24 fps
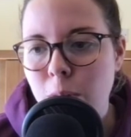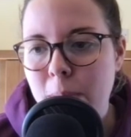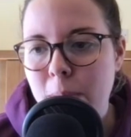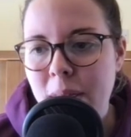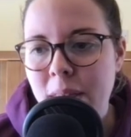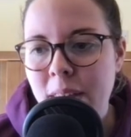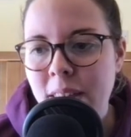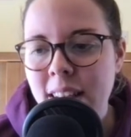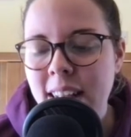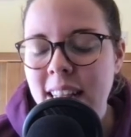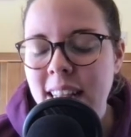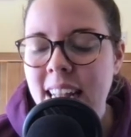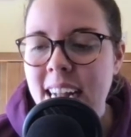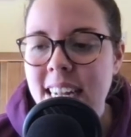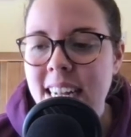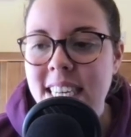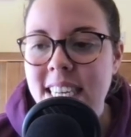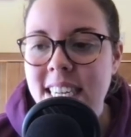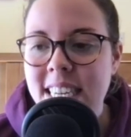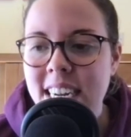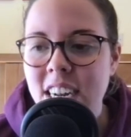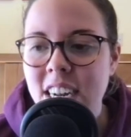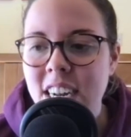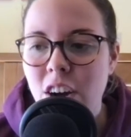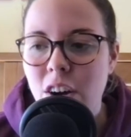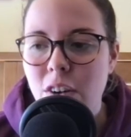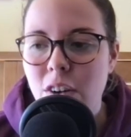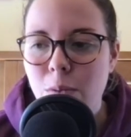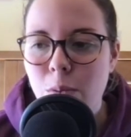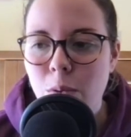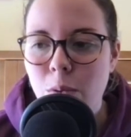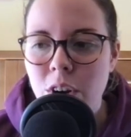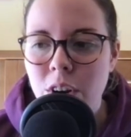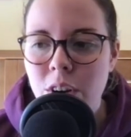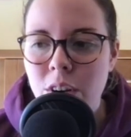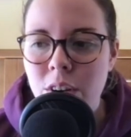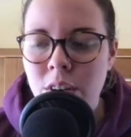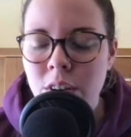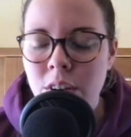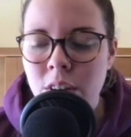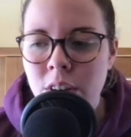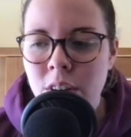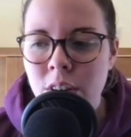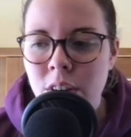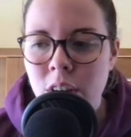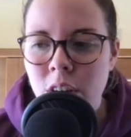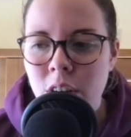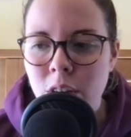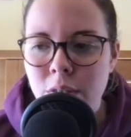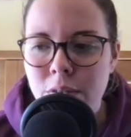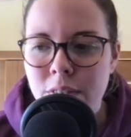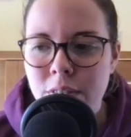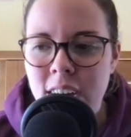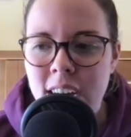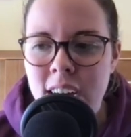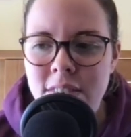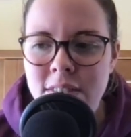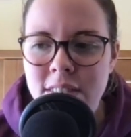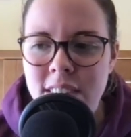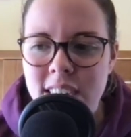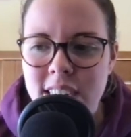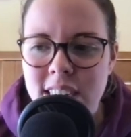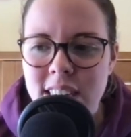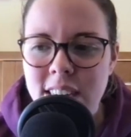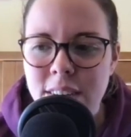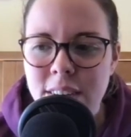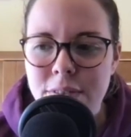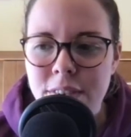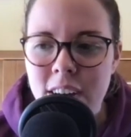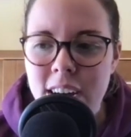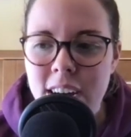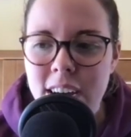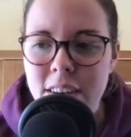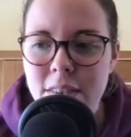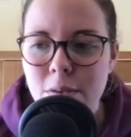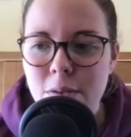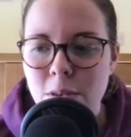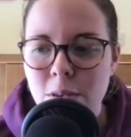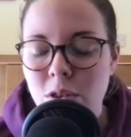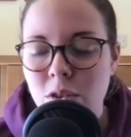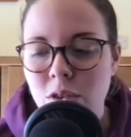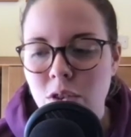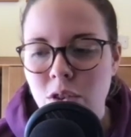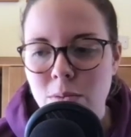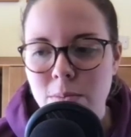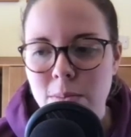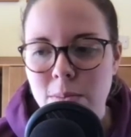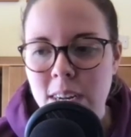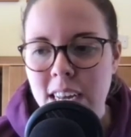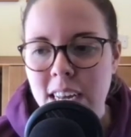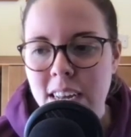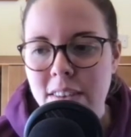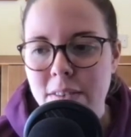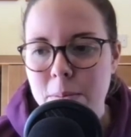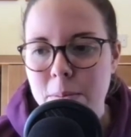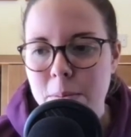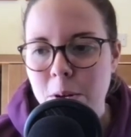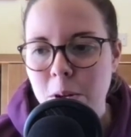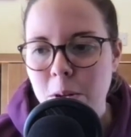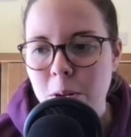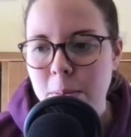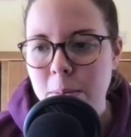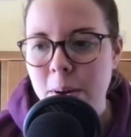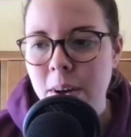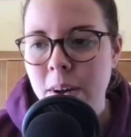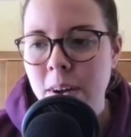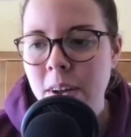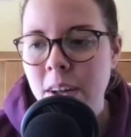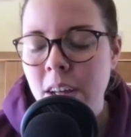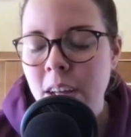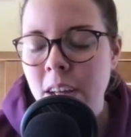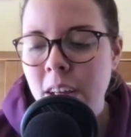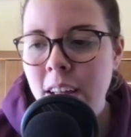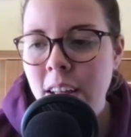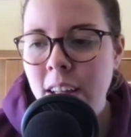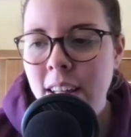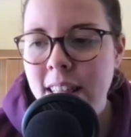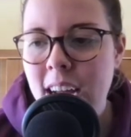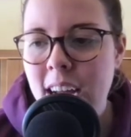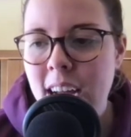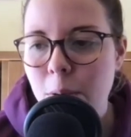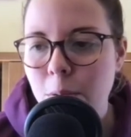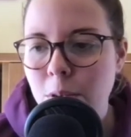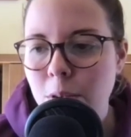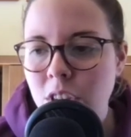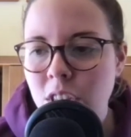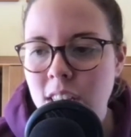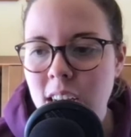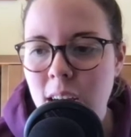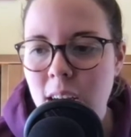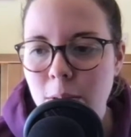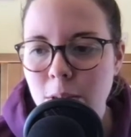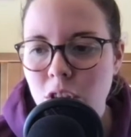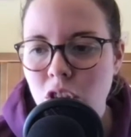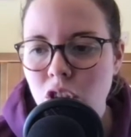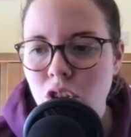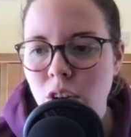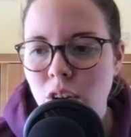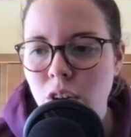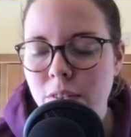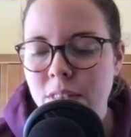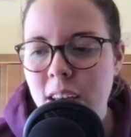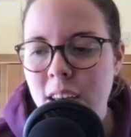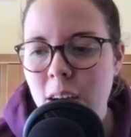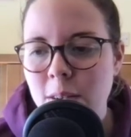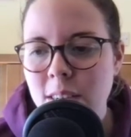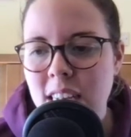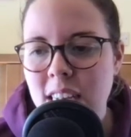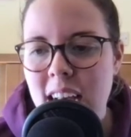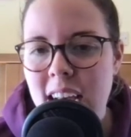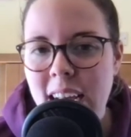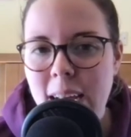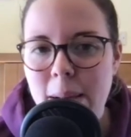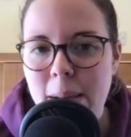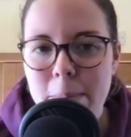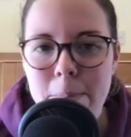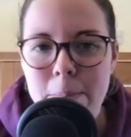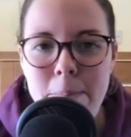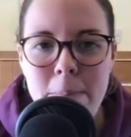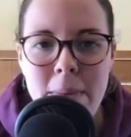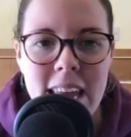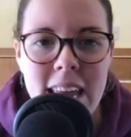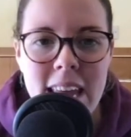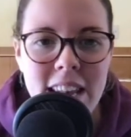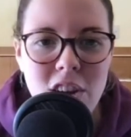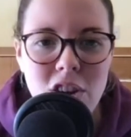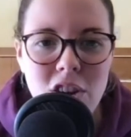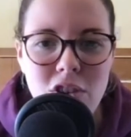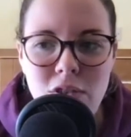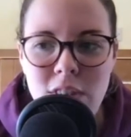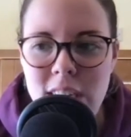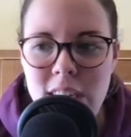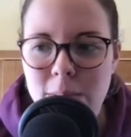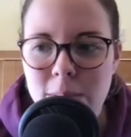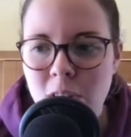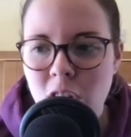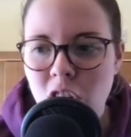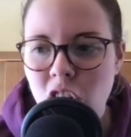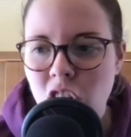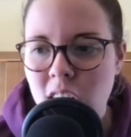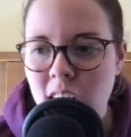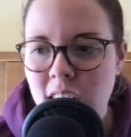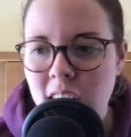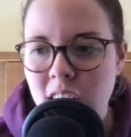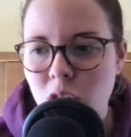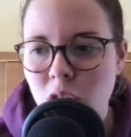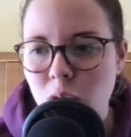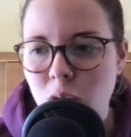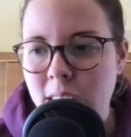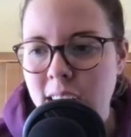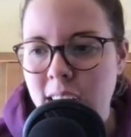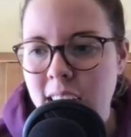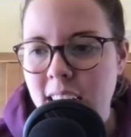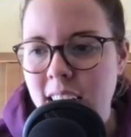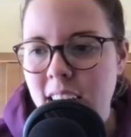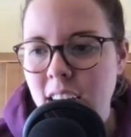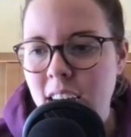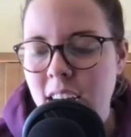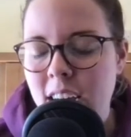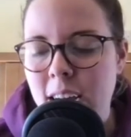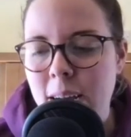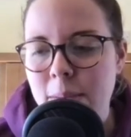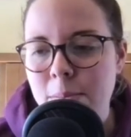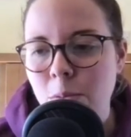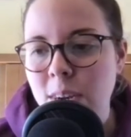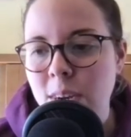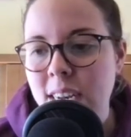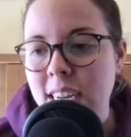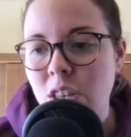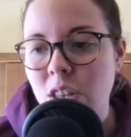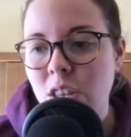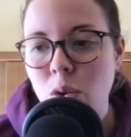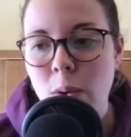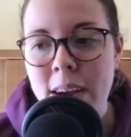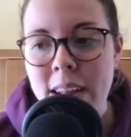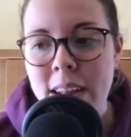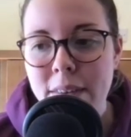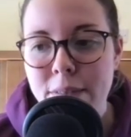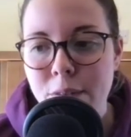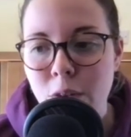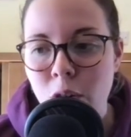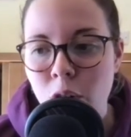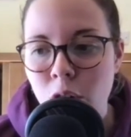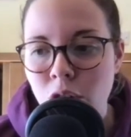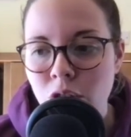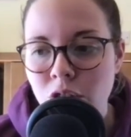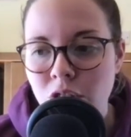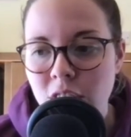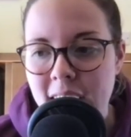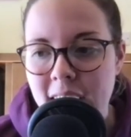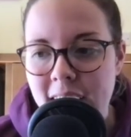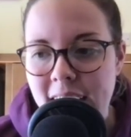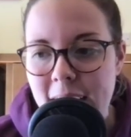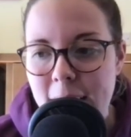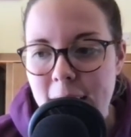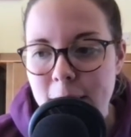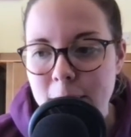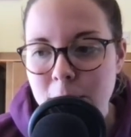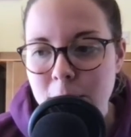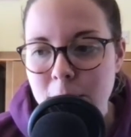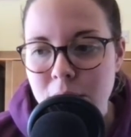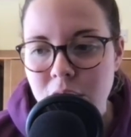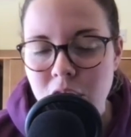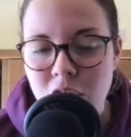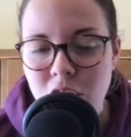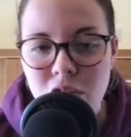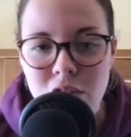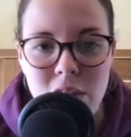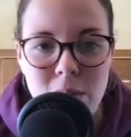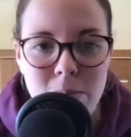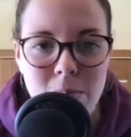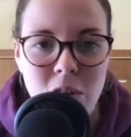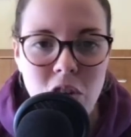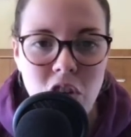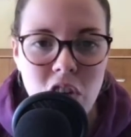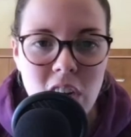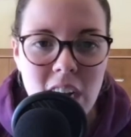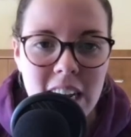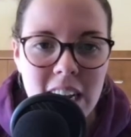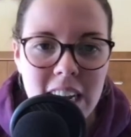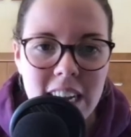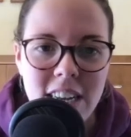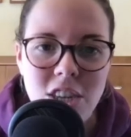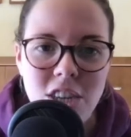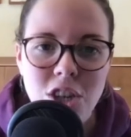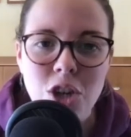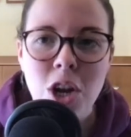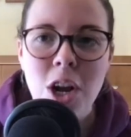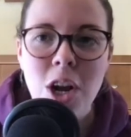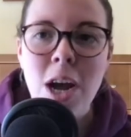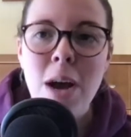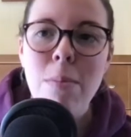I think the lads did it off 105.65, which was unbelievable. But that was tough. That was like mid Christmas challenge week. We did 2400 IMs as a Christmas challenge.